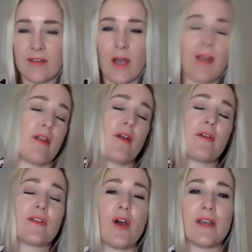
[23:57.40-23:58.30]
I don't know,
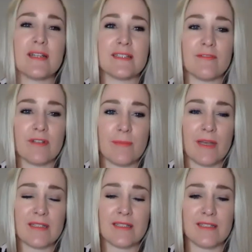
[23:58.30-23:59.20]
kind of doesn't really
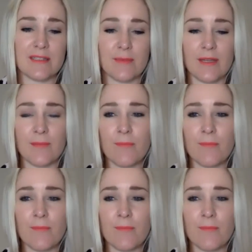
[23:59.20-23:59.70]
make sense to me.